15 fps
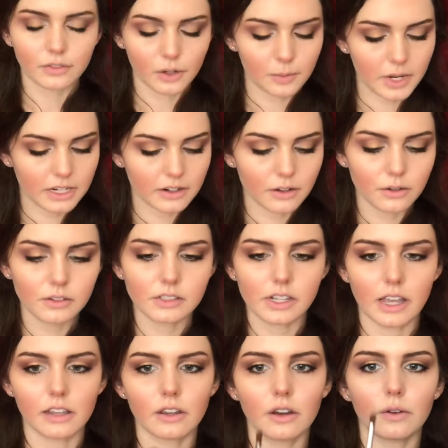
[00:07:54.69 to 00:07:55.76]
For my nose,
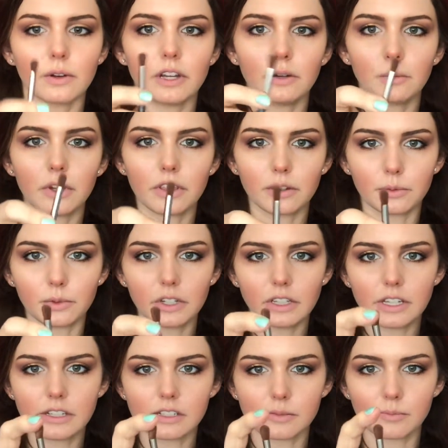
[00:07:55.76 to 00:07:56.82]
I go in with a
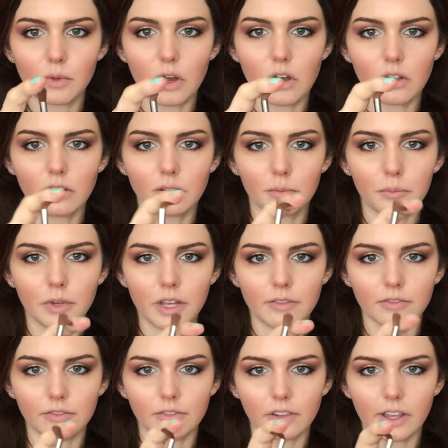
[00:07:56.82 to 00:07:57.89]
really small but
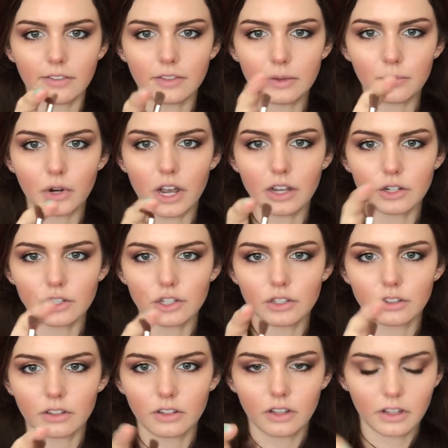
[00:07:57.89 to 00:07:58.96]
fluffy brush,
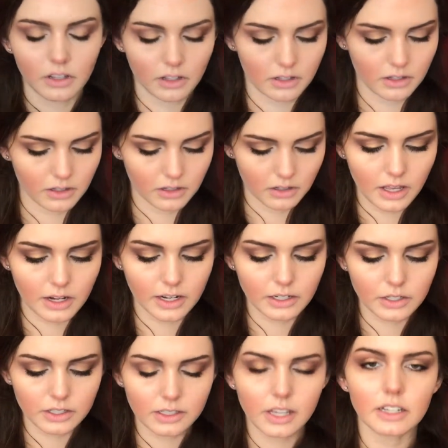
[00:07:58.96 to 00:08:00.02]
and I
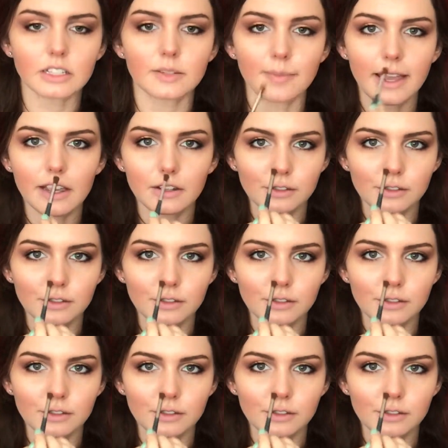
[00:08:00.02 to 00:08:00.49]
just like to make